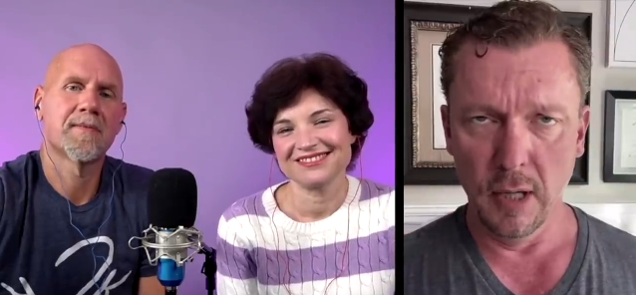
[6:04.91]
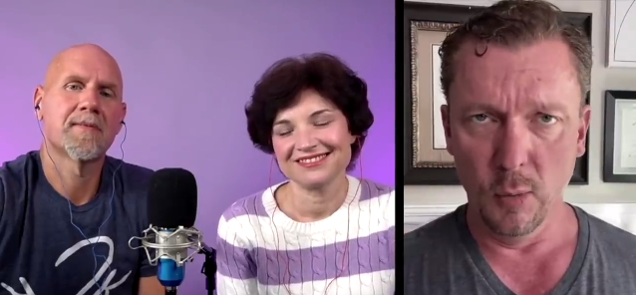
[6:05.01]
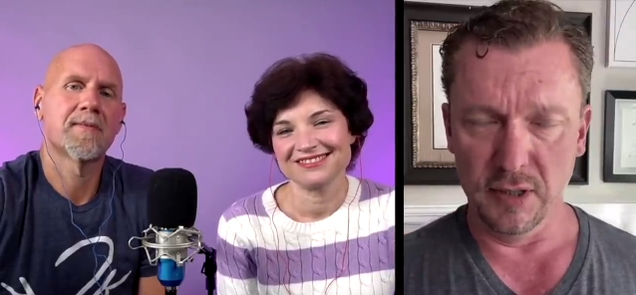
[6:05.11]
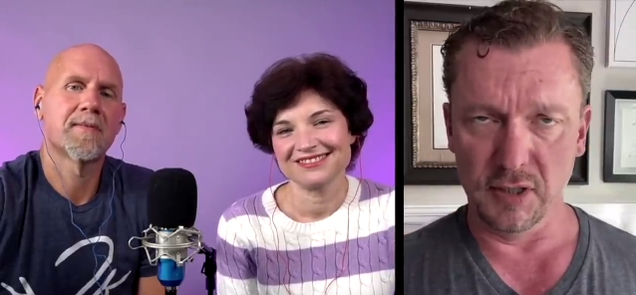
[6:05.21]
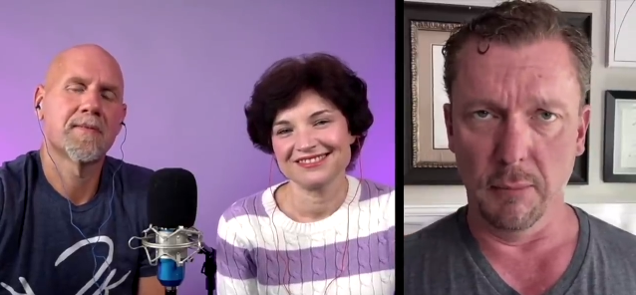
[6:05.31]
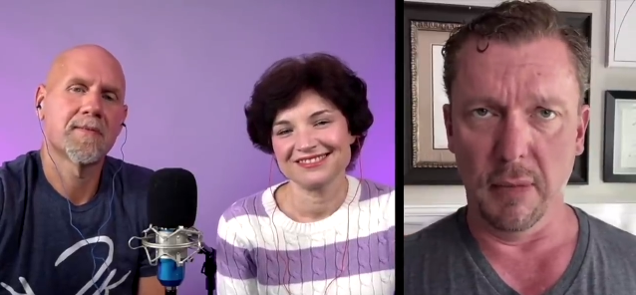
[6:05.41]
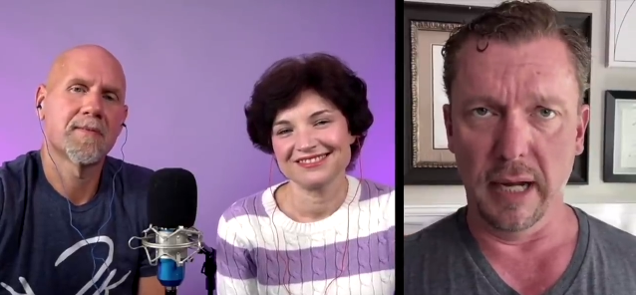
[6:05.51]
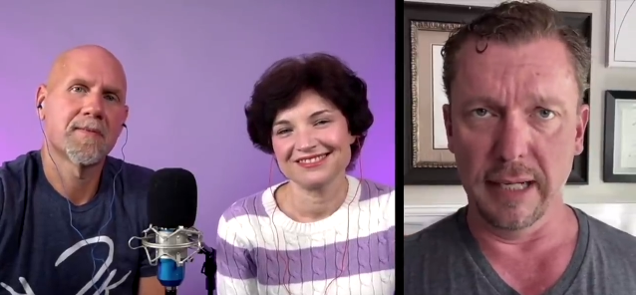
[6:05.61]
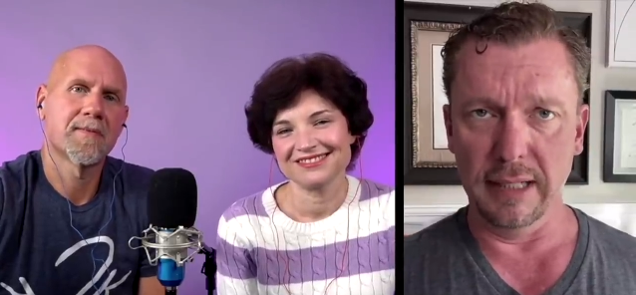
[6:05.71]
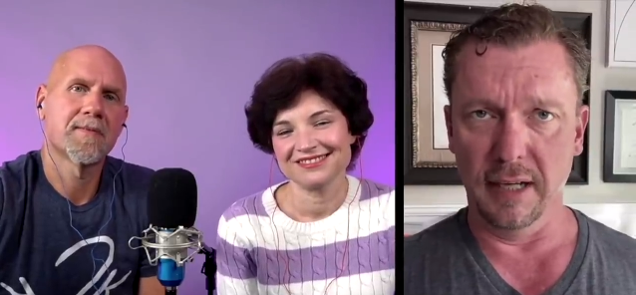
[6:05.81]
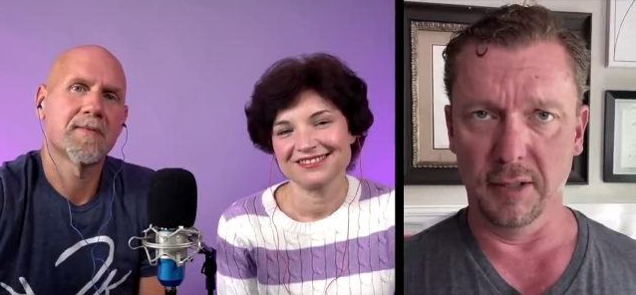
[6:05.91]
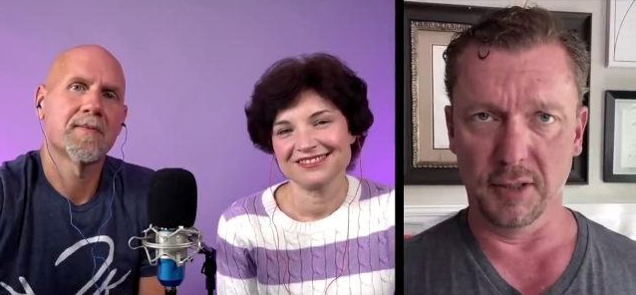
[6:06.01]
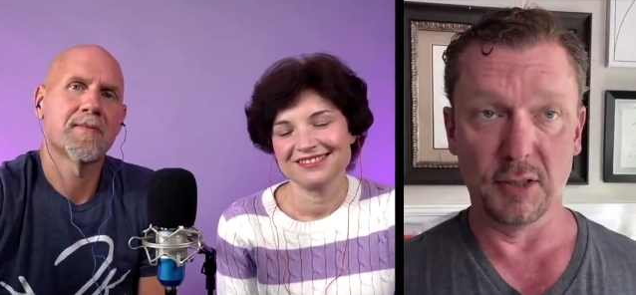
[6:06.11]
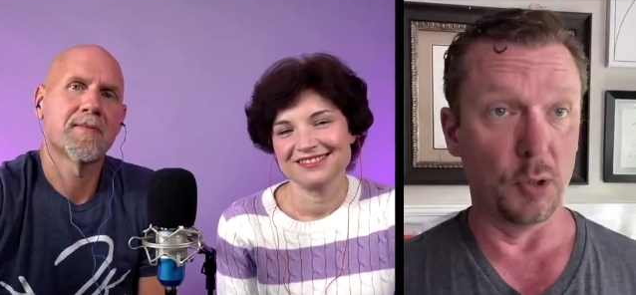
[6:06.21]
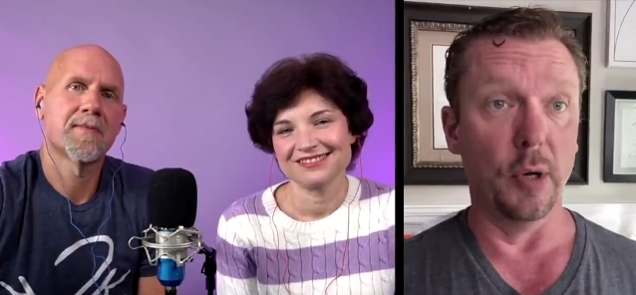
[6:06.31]
Speaker 1: when somebody tells the
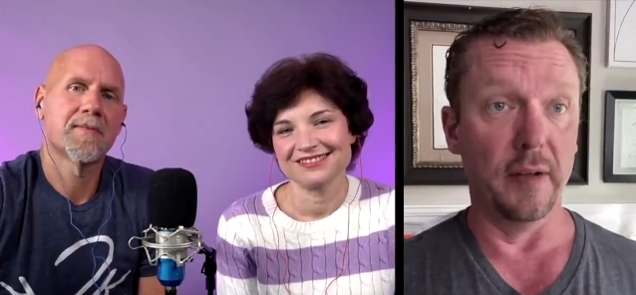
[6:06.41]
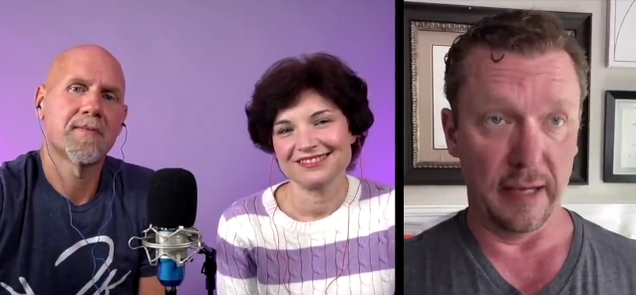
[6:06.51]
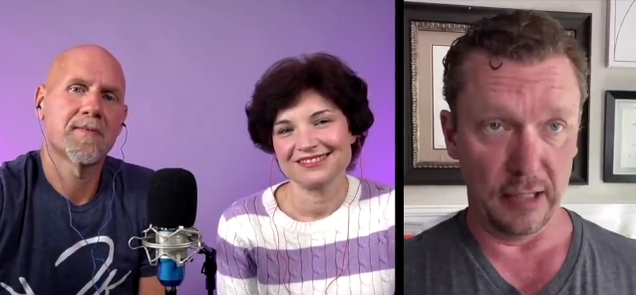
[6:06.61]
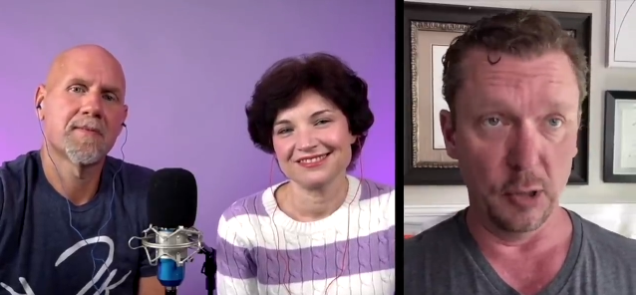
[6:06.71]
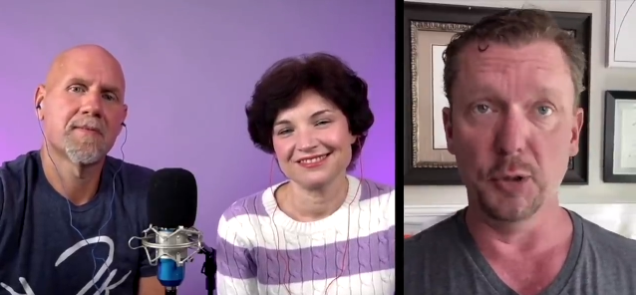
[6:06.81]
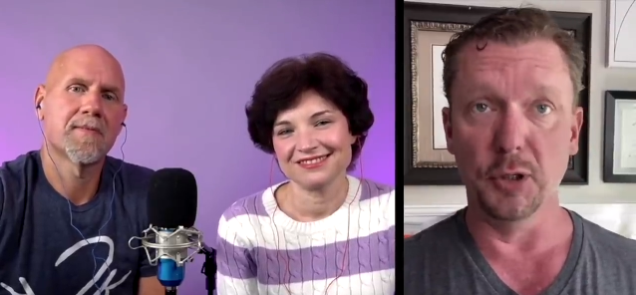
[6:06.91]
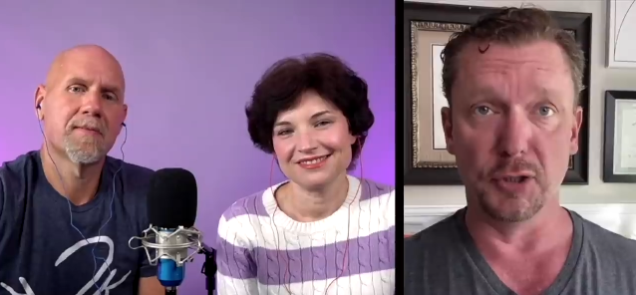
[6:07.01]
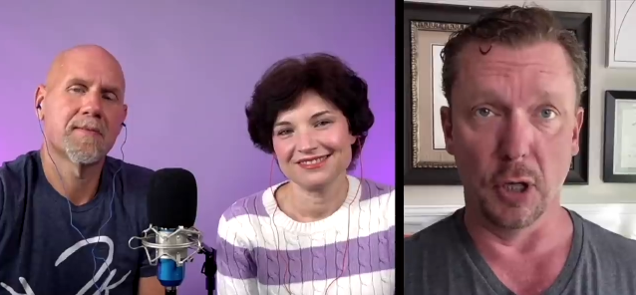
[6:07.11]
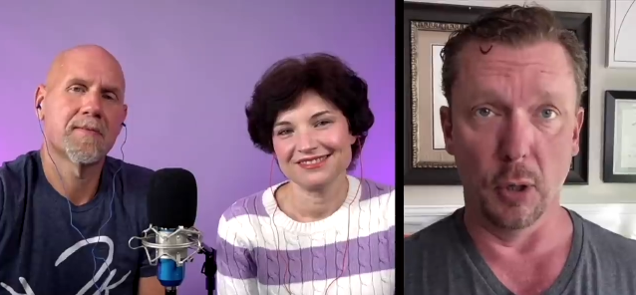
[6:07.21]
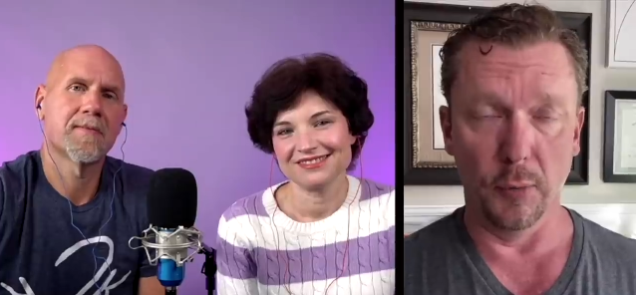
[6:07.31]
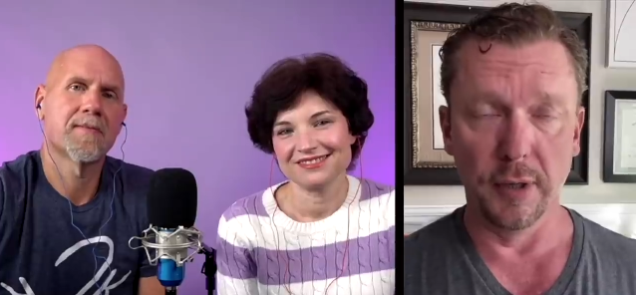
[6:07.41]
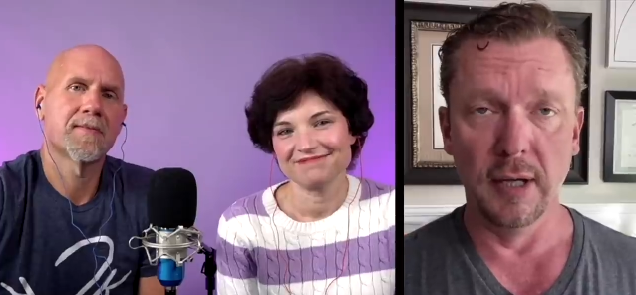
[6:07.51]
story that you just told.